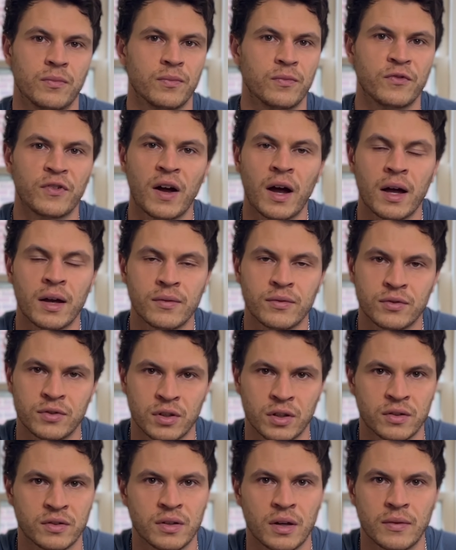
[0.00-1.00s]
$500,000,
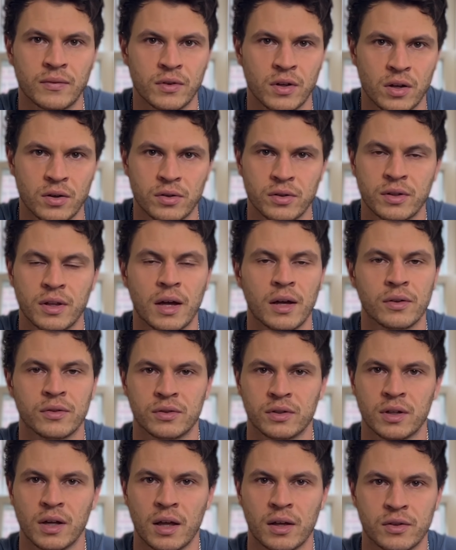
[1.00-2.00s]
$600,000,
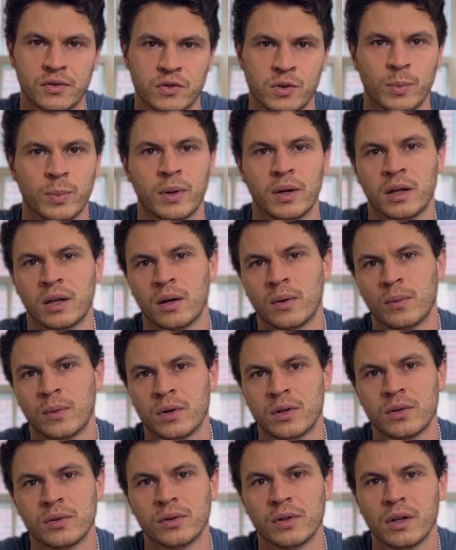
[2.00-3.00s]
$700,000 depending on
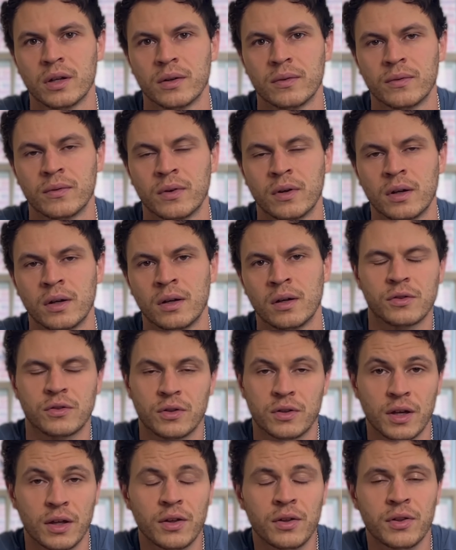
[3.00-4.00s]
where you live. So
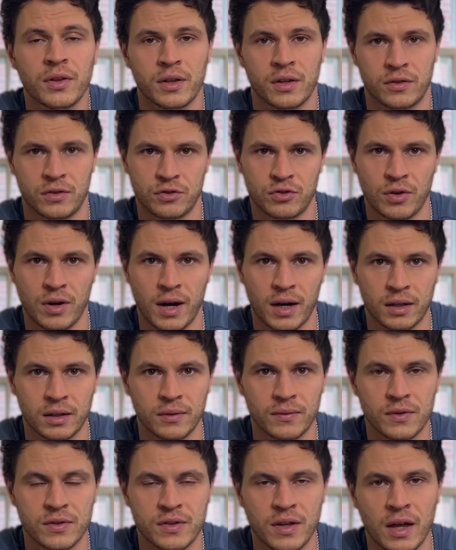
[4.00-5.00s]
the other thing that's
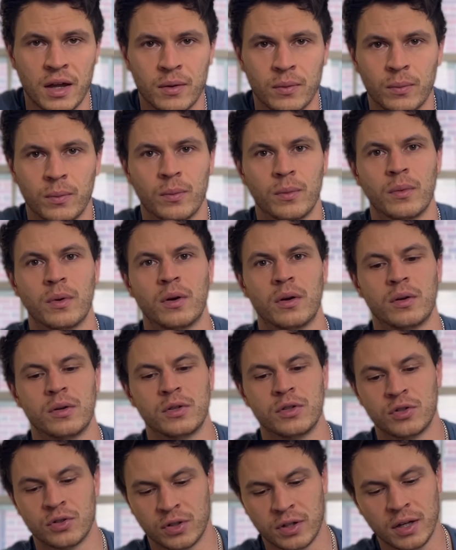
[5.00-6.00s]
attractive is that
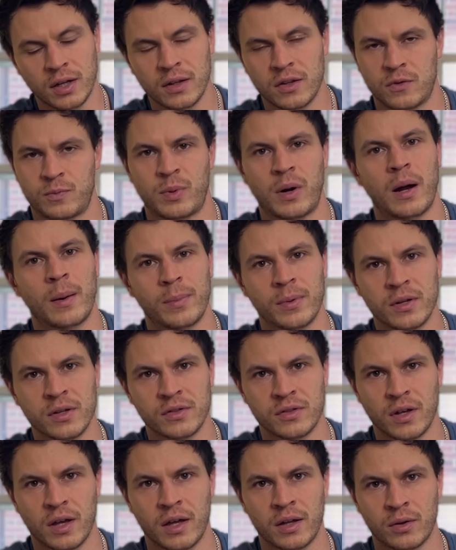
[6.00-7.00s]
you're getting these
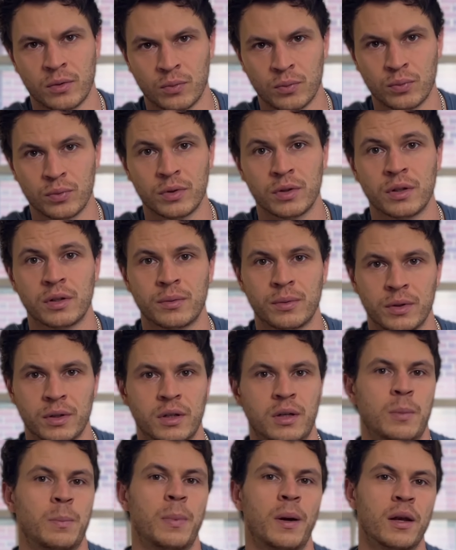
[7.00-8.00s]
properties at a really, really
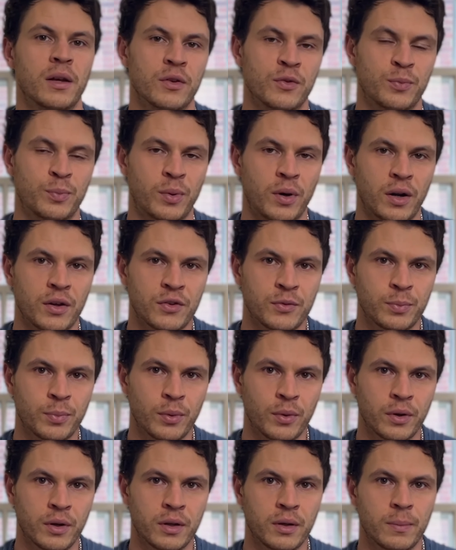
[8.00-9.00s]
competitive price
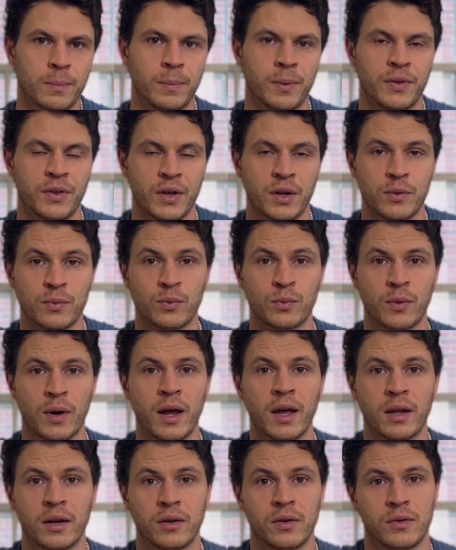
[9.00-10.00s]
point, but they
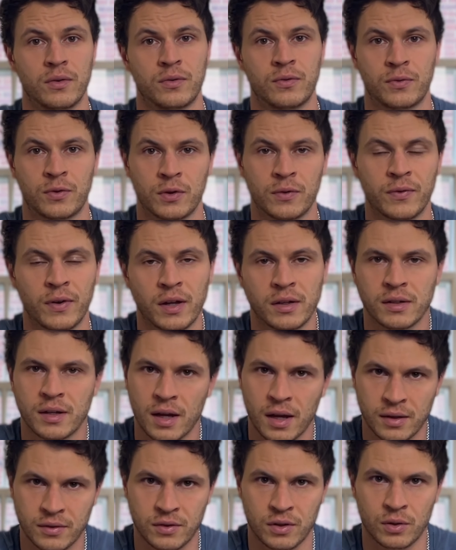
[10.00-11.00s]
rent for
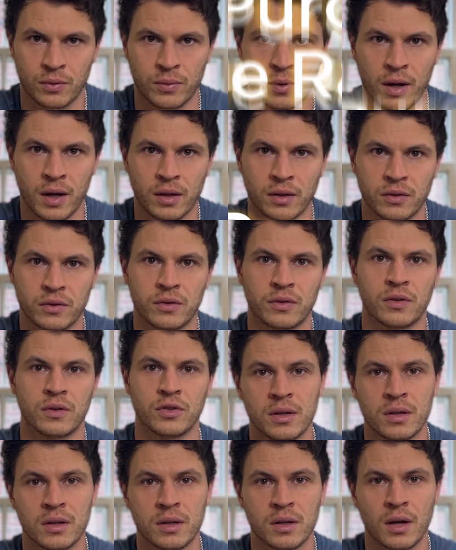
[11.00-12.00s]
fantastic rents.
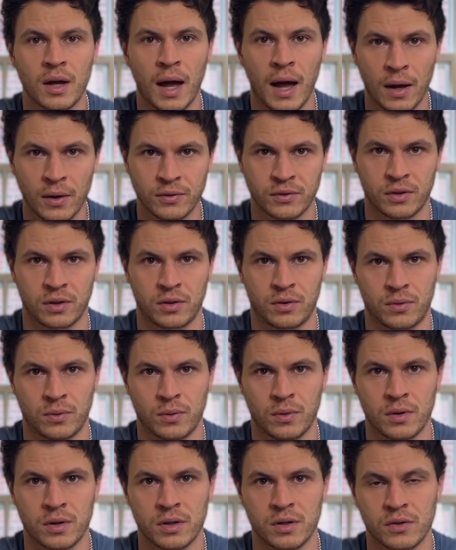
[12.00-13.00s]
The housing
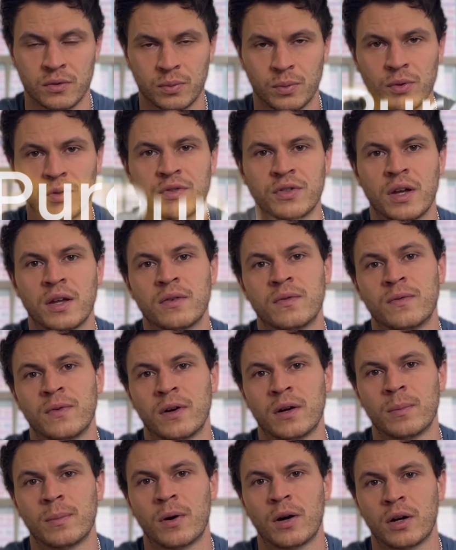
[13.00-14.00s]
authorities will set
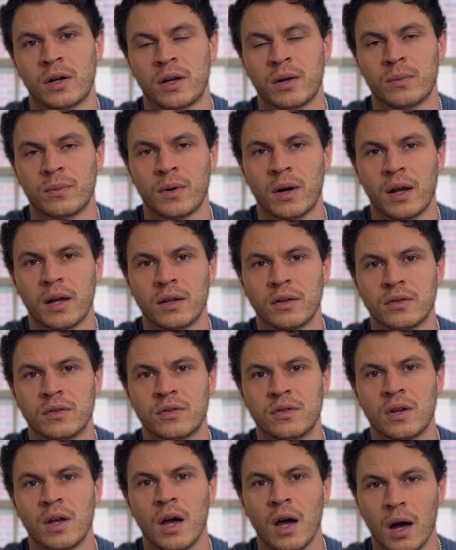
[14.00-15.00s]
fair market
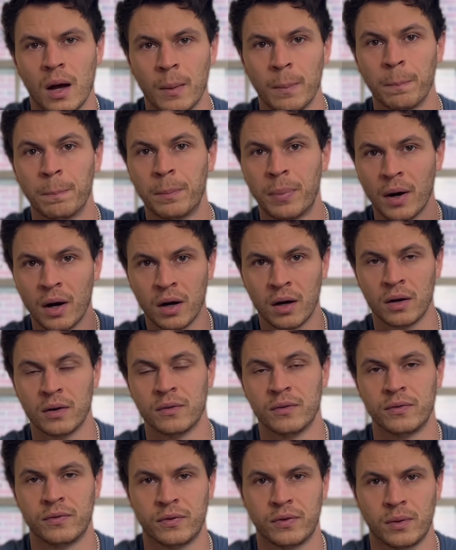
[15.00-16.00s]
rents
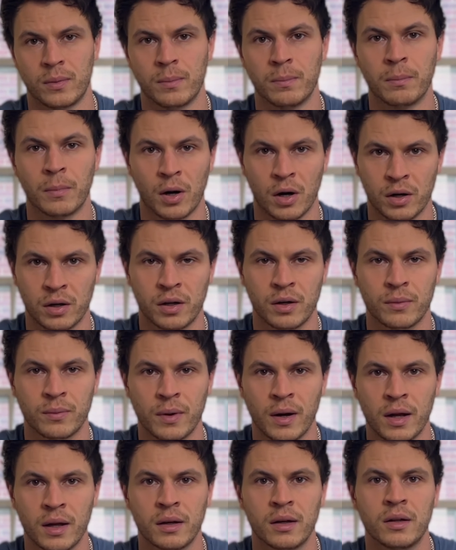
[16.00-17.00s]
above market
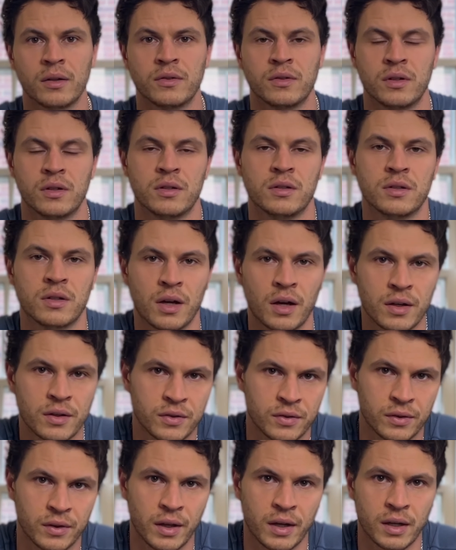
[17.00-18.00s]
rent to
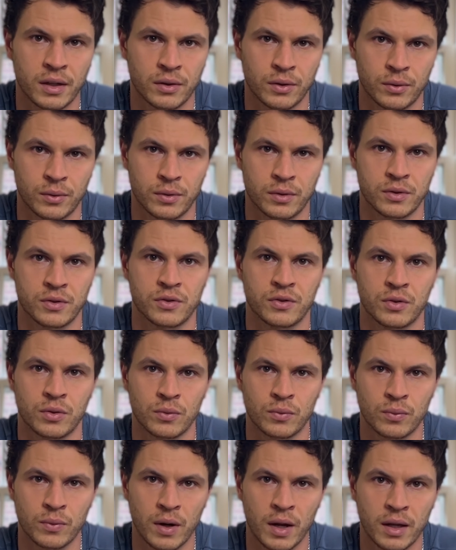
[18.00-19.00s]
entice landlords to
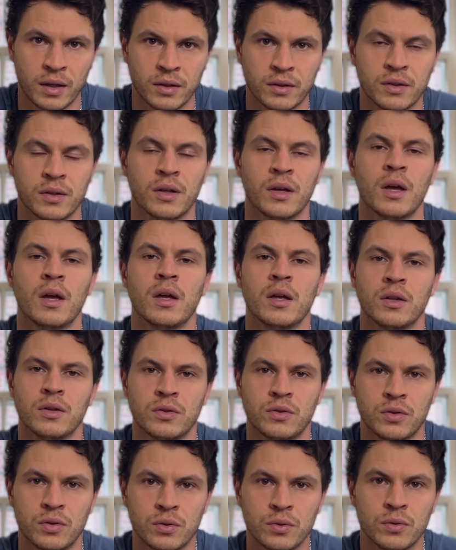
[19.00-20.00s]
rent
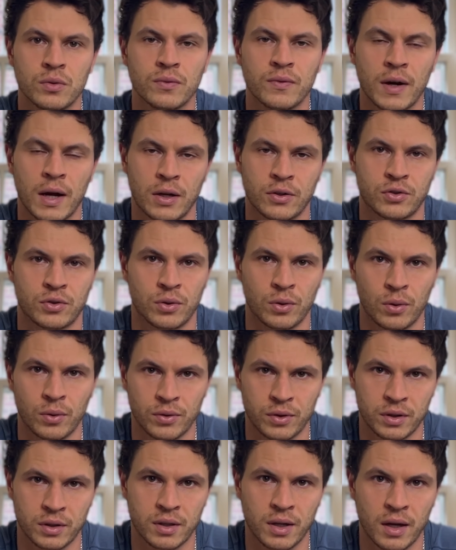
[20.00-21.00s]
to voucher
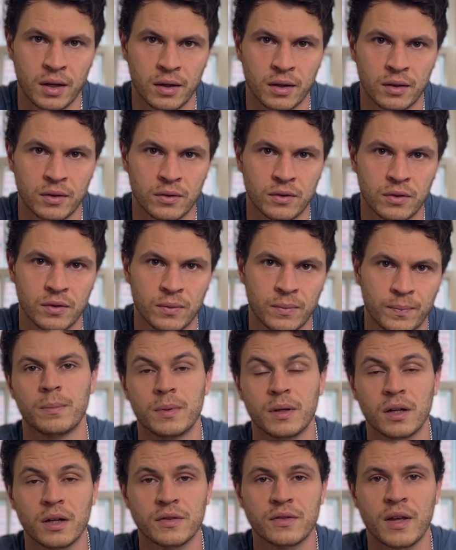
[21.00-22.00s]
holding tenants.
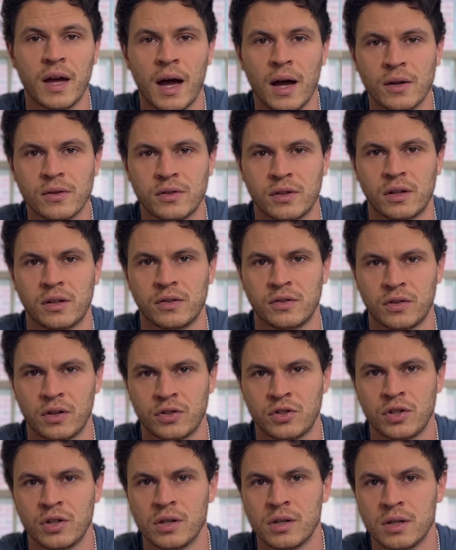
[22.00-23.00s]
Because the housing is
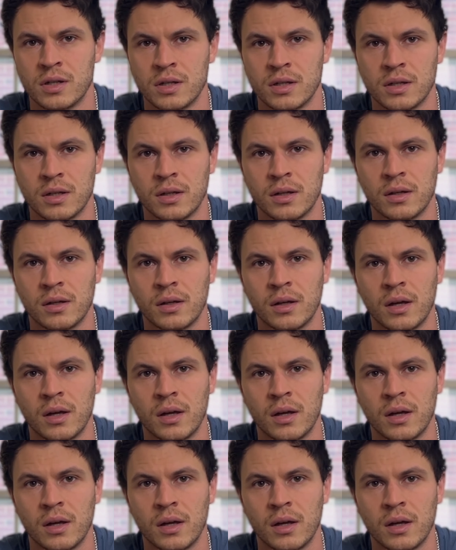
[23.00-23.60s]
such a need,